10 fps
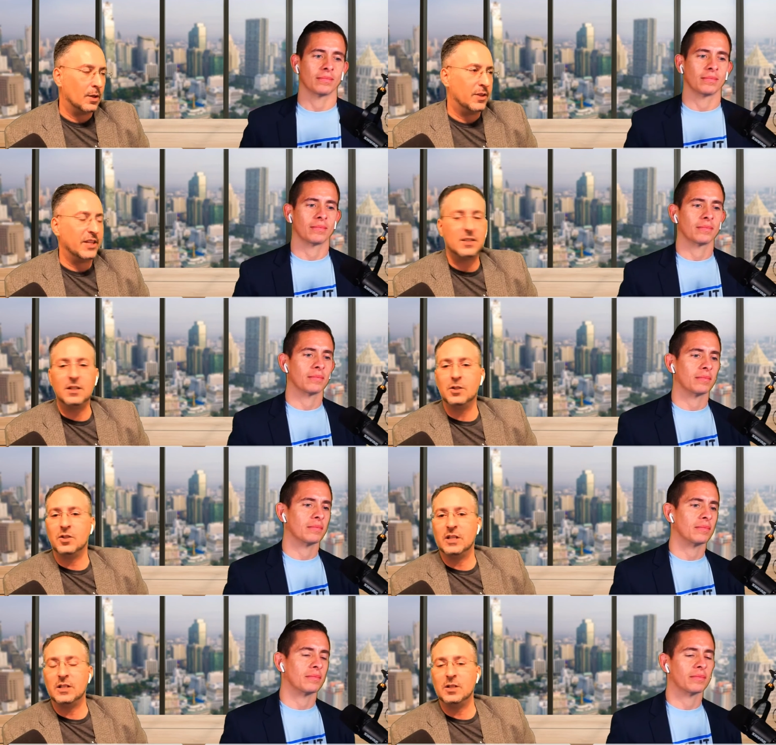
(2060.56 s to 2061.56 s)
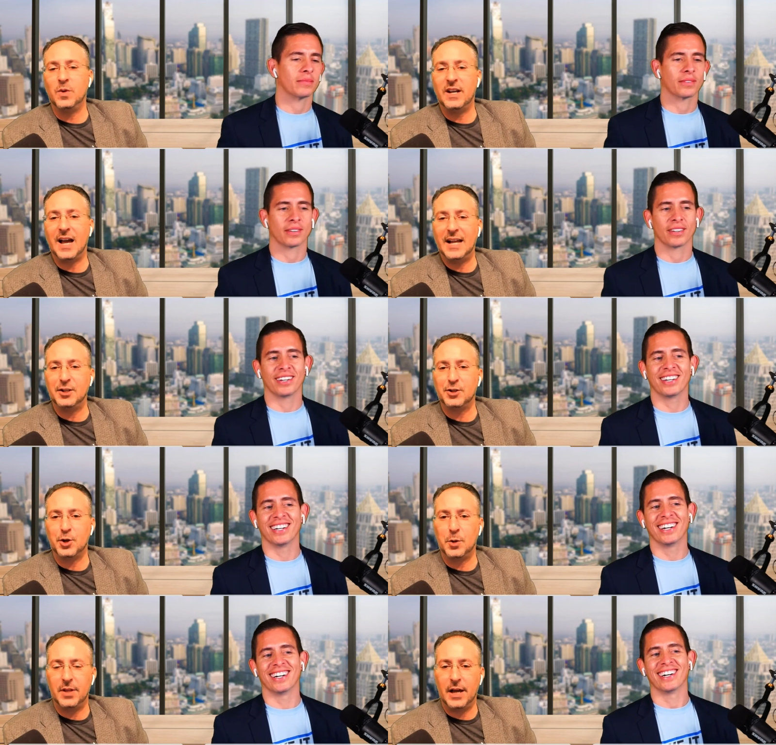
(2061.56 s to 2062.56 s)
Speaker 1: this is this is when I
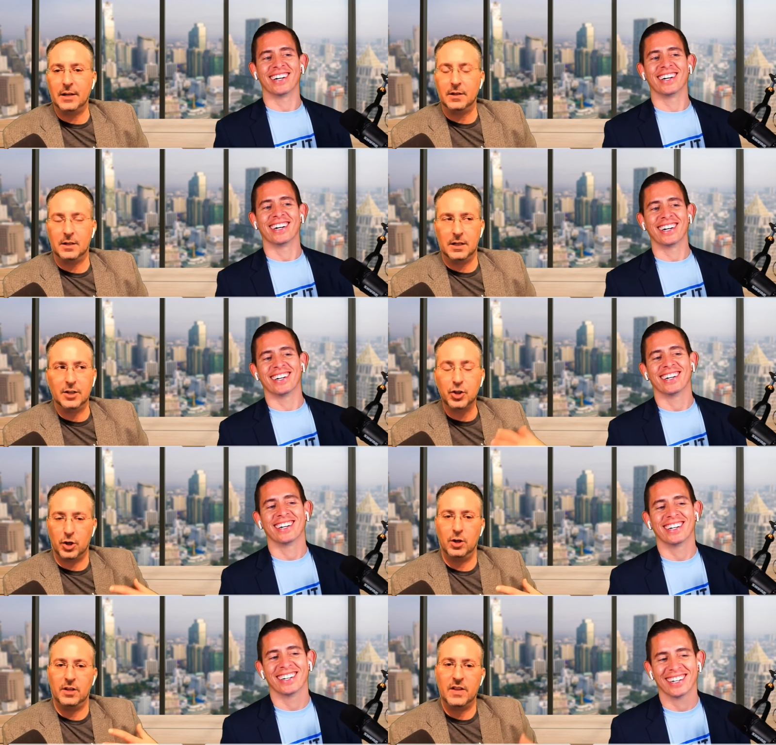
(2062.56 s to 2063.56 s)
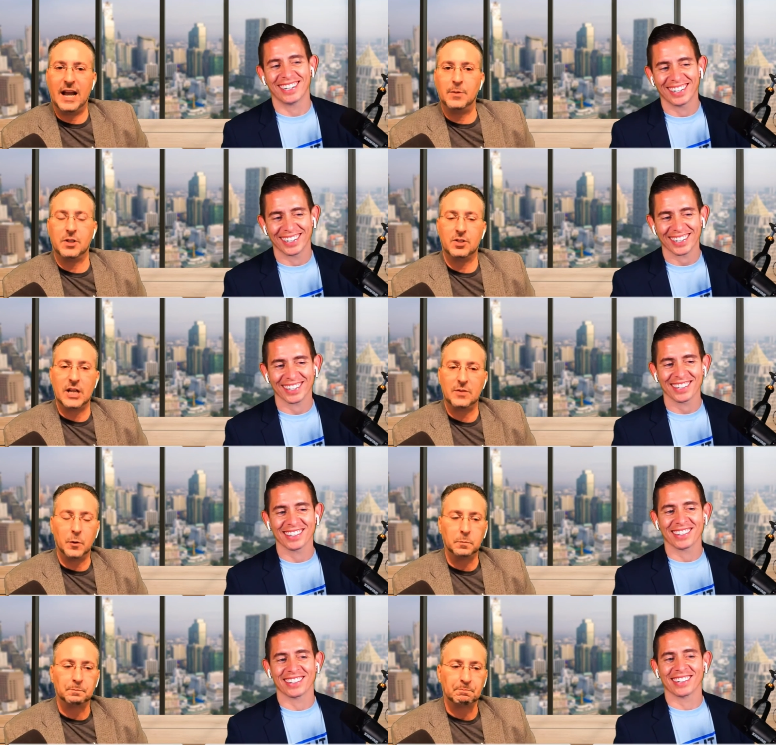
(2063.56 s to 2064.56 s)
determined that internally that I was
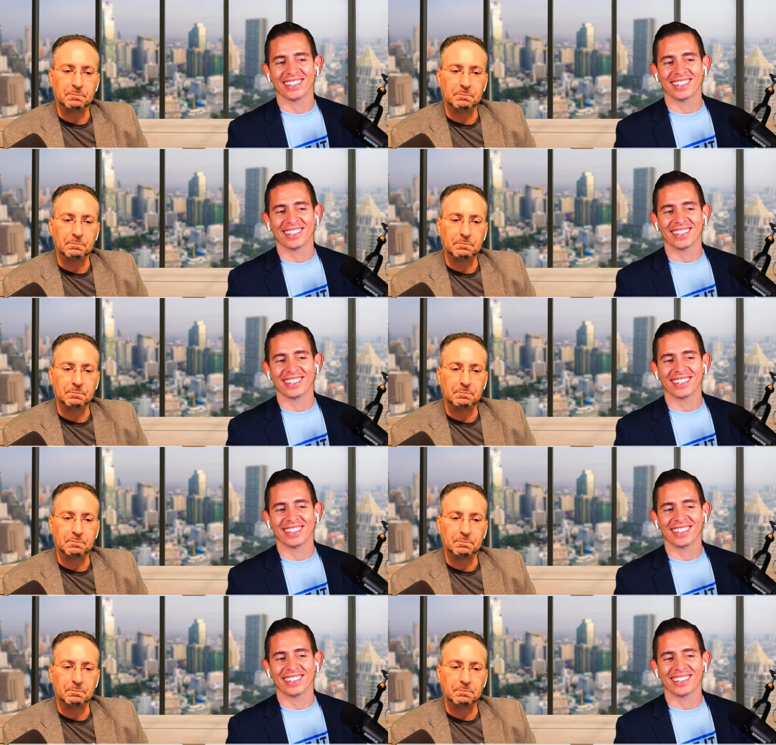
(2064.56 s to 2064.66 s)
successful.